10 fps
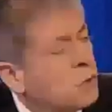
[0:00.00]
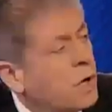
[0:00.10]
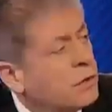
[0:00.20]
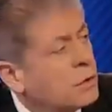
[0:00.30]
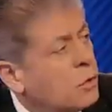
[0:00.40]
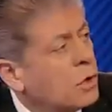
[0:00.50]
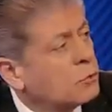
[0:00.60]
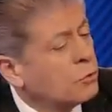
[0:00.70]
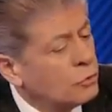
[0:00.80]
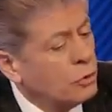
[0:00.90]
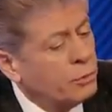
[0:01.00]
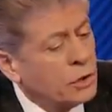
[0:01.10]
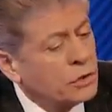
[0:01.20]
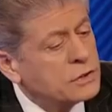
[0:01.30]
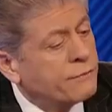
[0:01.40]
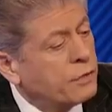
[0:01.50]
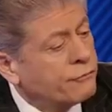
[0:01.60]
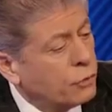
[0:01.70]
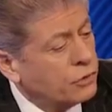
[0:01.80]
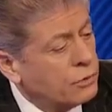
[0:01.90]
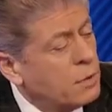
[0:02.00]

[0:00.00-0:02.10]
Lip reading: the way the court will rule, because if the Fourth